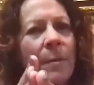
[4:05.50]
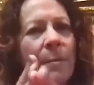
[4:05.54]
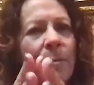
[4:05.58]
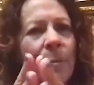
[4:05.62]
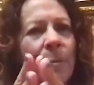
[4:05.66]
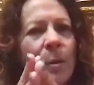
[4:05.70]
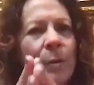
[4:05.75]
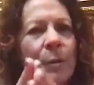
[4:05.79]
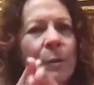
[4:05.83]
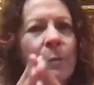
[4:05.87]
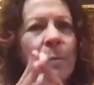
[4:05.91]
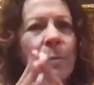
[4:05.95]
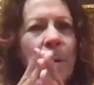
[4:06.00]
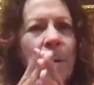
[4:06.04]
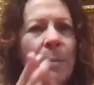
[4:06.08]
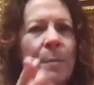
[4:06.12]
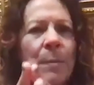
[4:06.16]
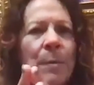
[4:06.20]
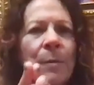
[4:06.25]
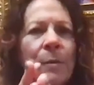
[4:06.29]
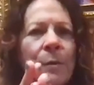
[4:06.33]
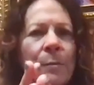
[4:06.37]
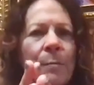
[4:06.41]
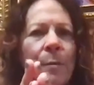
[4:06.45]
Most
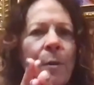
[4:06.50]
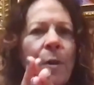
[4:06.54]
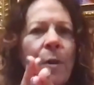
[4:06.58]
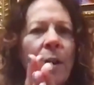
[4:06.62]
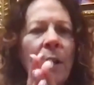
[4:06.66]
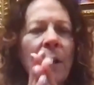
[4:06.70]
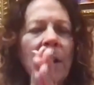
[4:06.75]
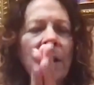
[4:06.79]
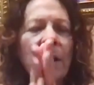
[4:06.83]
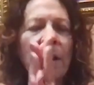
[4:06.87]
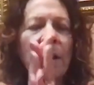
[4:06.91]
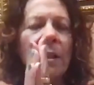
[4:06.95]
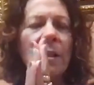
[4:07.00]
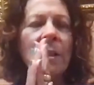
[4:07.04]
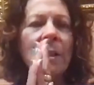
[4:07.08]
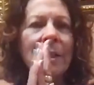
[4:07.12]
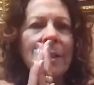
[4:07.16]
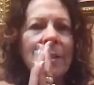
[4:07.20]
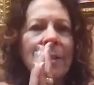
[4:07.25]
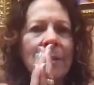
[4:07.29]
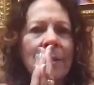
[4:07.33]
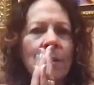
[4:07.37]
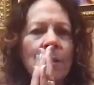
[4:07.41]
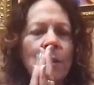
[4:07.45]
people's marketing
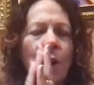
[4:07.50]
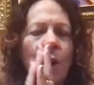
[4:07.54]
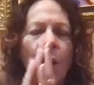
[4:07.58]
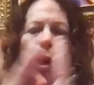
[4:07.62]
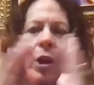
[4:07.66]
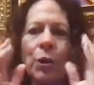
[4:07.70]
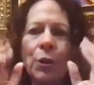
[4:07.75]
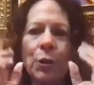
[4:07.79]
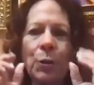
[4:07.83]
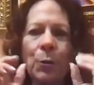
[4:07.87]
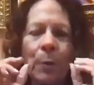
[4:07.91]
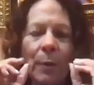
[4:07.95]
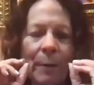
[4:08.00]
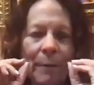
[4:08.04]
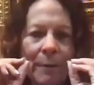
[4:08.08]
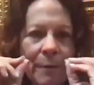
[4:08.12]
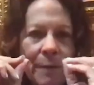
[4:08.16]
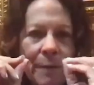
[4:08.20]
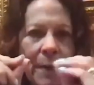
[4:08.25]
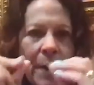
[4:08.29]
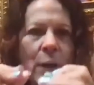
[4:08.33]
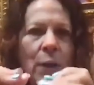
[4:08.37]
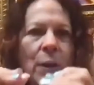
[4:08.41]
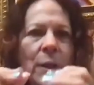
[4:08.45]
doesn't talk to a
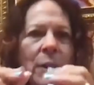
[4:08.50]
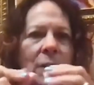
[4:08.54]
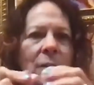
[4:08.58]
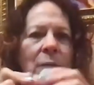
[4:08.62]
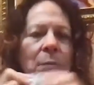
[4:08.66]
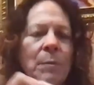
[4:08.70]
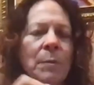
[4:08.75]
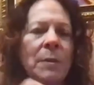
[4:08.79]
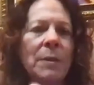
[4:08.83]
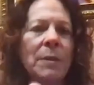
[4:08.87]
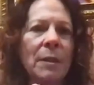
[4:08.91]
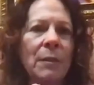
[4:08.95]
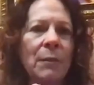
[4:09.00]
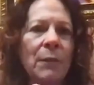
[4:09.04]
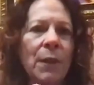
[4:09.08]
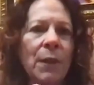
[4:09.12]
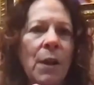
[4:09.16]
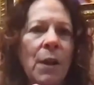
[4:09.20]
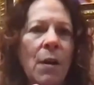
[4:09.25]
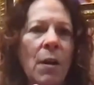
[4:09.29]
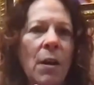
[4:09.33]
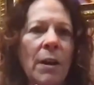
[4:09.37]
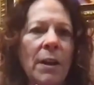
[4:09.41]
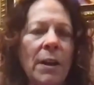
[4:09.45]
very specific
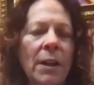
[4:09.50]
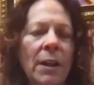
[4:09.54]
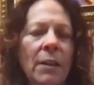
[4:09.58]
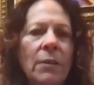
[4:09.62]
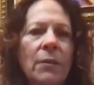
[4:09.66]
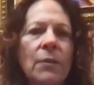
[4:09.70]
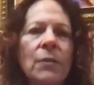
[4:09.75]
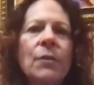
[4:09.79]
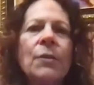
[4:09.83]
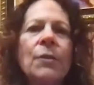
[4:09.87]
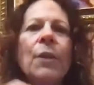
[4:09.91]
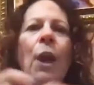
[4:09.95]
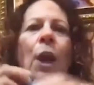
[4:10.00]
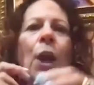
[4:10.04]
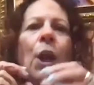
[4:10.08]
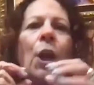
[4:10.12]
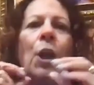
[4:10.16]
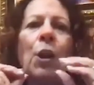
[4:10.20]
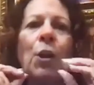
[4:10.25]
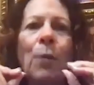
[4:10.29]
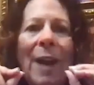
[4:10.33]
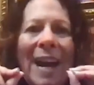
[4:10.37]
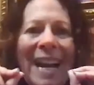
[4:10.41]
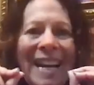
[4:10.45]
audience
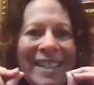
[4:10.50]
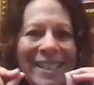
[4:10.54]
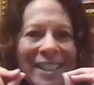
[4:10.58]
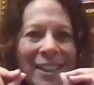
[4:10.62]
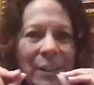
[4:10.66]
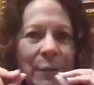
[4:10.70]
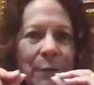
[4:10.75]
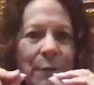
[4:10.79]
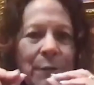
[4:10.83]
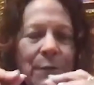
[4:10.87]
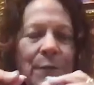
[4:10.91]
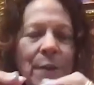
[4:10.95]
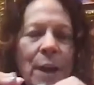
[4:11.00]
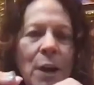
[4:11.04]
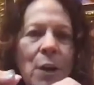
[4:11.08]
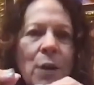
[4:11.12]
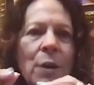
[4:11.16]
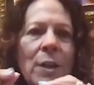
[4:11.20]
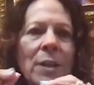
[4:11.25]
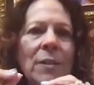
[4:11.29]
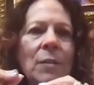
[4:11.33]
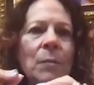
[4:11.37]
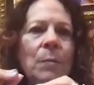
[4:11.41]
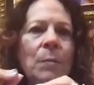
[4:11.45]
who has a very
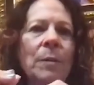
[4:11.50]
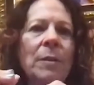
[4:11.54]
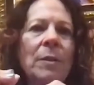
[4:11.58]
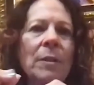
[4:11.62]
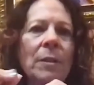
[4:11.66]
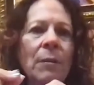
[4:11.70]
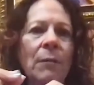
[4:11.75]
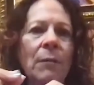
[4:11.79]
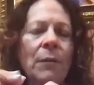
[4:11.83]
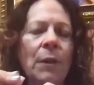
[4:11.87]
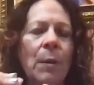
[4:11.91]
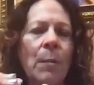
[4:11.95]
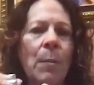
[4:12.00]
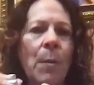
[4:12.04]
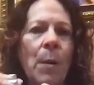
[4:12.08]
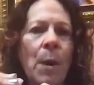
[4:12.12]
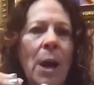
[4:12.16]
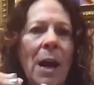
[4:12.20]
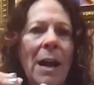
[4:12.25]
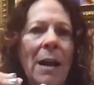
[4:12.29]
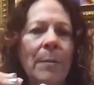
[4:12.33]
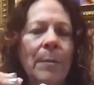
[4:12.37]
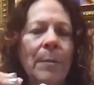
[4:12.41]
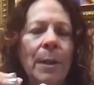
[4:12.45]
specific
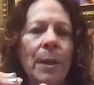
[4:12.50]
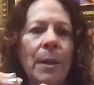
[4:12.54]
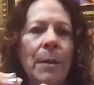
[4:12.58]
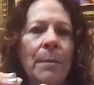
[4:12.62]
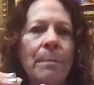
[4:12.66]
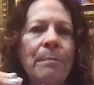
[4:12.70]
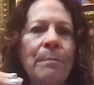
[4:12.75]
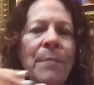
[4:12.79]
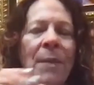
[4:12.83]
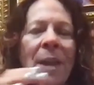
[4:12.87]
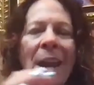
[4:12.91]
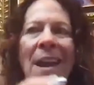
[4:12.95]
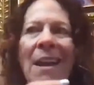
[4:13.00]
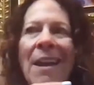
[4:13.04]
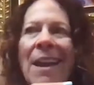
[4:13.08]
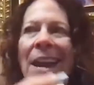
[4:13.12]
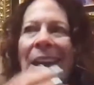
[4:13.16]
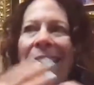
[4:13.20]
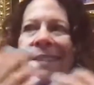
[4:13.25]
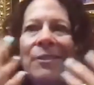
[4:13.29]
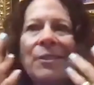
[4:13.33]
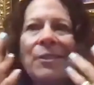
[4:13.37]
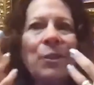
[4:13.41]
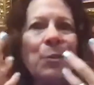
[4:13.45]
problem
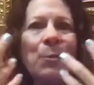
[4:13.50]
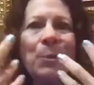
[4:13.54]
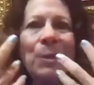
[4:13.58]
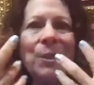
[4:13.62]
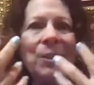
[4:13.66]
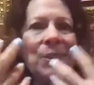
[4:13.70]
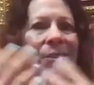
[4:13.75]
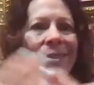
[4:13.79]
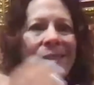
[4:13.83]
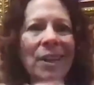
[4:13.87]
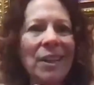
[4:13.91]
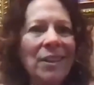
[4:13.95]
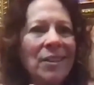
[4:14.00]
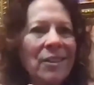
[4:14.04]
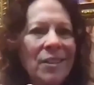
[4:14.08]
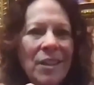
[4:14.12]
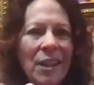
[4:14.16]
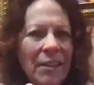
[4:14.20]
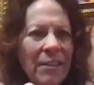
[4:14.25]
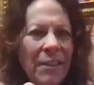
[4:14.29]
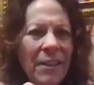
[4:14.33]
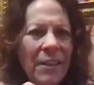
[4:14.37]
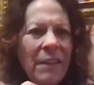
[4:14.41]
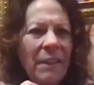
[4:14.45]
and so it's it's
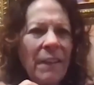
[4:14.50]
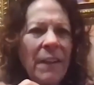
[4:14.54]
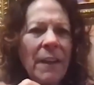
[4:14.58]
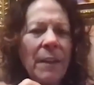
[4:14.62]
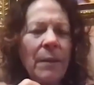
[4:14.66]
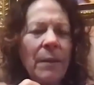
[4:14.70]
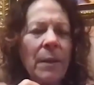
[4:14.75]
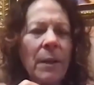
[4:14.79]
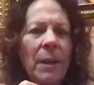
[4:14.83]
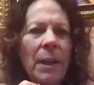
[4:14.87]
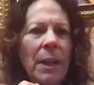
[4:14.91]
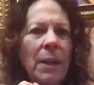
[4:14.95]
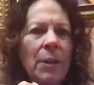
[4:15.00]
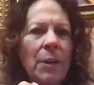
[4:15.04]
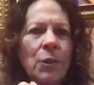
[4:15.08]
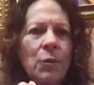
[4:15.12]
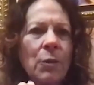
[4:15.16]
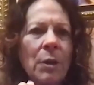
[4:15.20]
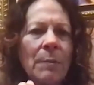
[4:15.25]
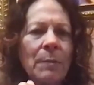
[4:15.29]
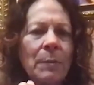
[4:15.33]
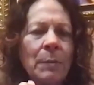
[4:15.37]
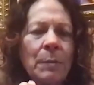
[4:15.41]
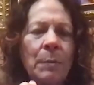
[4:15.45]
nothing that
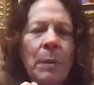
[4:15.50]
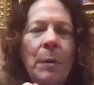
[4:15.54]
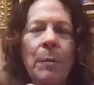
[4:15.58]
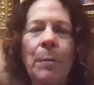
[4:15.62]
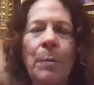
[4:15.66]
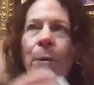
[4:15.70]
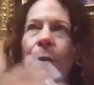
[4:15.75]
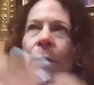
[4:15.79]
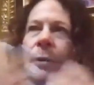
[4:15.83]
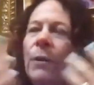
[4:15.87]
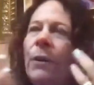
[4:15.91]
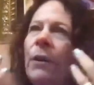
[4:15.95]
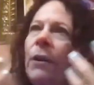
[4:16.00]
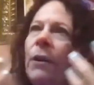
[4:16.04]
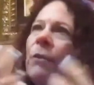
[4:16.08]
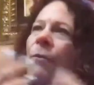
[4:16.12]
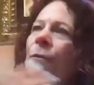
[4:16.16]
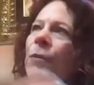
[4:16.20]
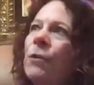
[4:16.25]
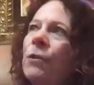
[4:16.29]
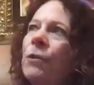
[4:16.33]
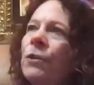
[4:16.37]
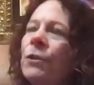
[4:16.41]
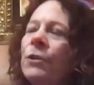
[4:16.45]
interrupts people you know if
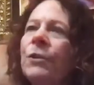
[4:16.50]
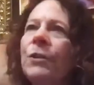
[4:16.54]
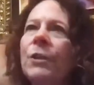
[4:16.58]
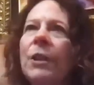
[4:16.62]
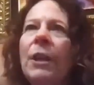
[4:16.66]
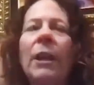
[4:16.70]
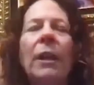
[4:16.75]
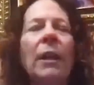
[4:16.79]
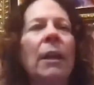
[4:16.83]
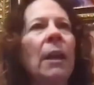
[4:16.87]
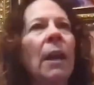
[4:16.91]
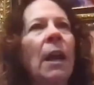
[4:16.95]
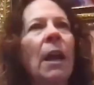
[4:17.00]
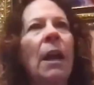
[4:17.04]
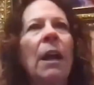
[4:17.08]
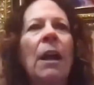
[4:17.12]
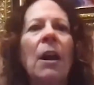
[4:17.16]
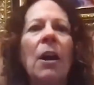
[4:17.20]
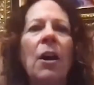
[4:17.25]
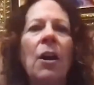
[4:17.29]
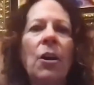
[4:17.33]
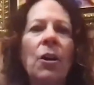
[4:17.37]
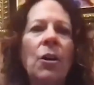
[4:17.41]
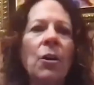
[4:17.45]
you just say
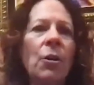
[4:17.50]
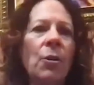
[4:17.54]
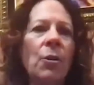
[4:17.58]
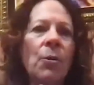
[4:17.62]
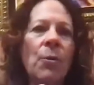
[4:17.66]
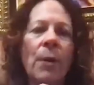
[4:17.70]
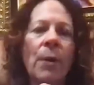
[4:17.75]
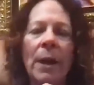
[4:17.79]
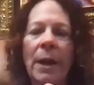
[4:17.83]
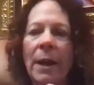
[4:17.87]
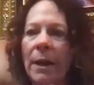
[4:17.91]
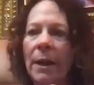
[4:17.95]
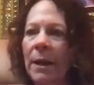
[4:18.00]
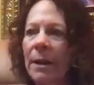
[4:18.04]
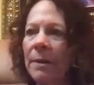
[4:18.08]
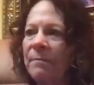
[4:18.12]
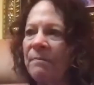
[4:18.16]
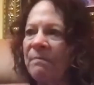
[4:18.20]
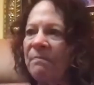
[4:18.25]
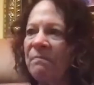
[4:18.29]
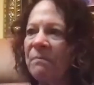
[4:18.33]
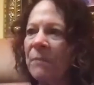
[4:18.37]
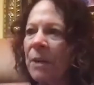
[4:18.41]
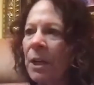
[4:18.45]
oh,
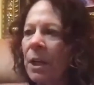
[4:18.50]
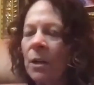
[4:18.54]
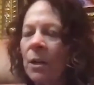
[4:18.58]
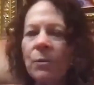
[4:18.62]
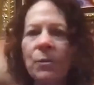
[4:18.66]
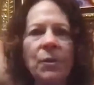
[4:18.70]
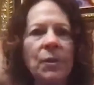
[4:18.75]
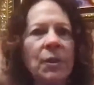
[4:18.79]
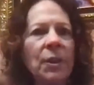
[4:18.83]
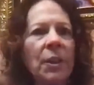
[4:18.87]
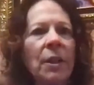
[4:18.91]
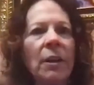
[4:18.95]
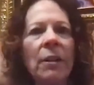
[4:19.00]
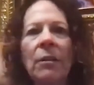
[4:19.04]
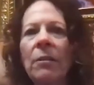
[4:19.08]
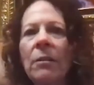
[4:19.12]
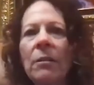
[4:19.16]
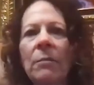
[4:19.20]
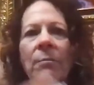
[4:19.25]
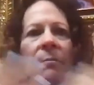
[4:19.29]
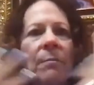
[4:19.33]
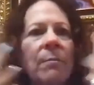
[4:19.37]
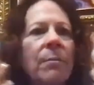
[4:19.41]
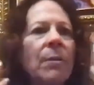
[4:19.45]
um, you know,
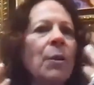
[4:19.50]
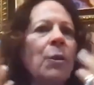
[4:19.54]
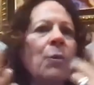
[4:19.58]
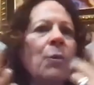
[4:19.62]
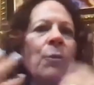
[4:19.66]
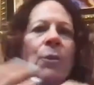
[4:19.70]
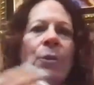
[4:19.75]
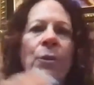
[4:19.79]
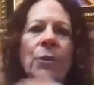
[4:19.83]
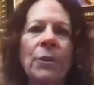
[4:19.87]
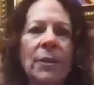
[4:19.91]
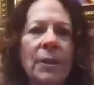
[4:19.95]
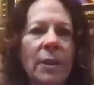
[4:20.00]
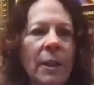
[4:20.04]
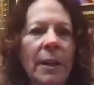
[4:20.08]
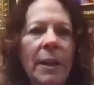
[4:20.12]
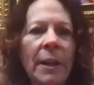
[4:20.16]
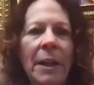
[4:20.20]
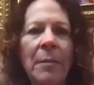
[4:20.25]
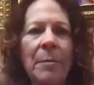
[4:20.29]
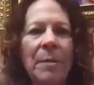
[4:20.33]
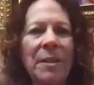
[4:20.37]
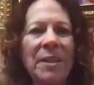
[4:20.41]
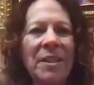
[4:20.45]
sell your goods on
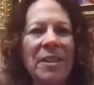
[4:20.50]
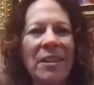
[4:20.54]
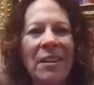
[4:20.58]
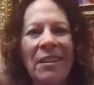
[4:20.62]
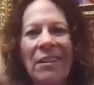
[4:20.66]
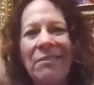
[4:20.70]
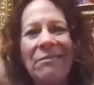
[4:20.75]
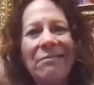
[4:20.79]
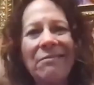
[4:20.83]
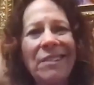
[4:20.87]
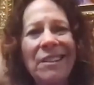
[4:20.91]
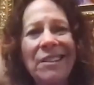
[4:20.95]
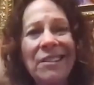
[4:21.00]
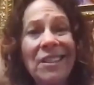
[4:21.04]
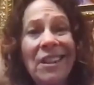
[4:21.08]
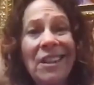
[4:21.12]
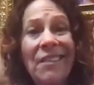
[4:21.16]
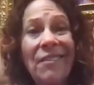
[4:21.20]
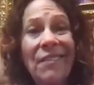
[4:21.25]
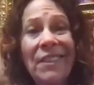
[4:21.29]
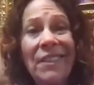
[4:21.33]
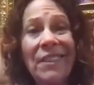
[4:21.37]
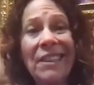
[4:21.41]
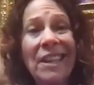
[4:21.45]
Amazon. That's
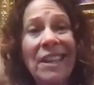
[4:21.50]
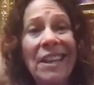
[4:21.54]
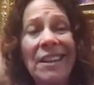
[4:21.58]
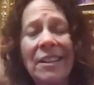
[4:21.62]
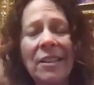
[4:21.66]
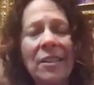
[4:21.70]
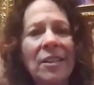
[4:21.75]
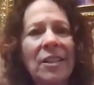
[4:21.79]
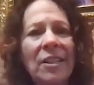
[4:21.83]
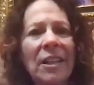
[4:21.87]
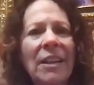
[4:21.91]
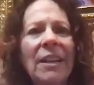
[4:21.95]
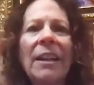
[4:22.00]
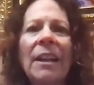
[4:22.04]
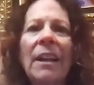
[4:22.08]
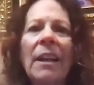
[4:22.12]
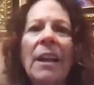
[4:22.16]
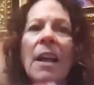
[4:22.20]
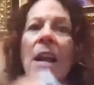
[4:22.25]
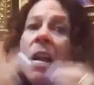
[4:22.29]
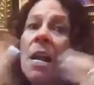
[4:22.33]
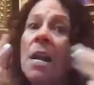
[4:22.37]
not that exciting.